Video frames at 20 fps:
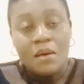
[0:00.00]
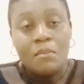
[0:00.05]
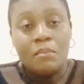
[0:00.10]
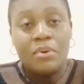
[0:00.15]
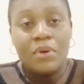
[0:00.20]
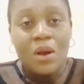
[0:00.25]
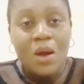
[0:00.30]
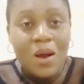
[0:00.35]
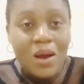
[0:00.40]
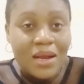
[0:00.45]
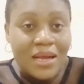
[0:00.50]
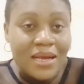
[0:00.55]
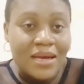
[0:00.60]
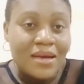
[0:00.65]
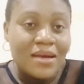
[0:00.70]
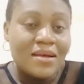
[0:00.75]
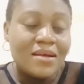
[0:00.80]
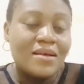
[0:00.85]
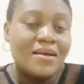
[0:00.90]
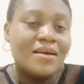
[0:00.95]

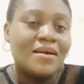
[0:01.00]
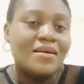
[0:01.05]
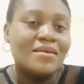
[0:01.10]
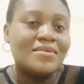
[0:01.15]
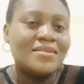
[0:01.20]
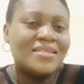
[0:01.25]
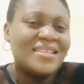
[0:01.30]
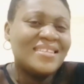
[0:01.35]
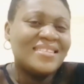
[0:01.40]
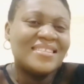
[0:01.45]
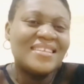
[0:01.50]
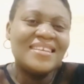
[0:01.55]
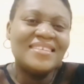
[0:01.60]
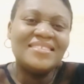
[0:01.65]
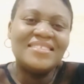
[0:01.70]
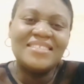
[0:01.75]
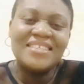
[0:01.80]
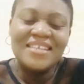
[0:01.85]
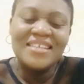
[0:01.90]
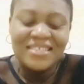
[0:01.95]
Block 6
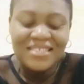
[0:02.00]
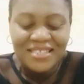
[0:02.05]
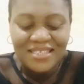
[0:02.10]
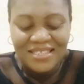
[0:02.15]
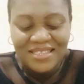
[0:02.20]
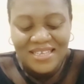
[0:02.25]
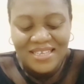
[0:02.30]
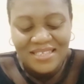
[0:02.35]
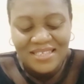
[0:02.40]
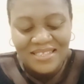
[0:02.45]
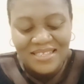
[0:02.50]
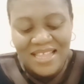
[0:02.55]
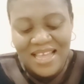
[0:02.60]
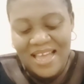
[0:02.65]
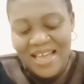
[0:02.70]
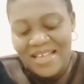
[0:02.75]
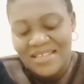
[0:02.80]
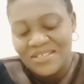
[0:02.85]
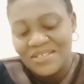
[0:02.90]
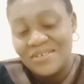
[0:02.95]
inches these
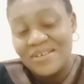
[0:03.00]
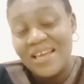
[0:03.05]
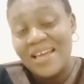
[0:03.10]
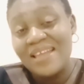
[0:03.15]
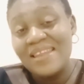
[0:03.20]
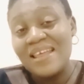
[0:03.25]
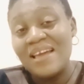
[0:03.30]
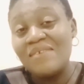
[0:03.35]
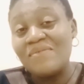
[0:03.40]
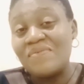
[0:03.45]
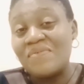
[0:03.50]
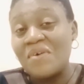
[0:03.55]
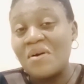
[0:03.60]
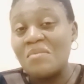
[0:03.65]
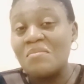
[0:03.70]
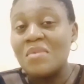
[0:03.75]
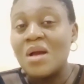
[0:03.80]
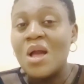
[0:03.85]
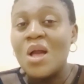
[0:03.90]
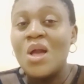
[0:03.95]
days, you get them
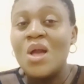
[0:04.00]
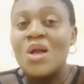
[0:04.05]
from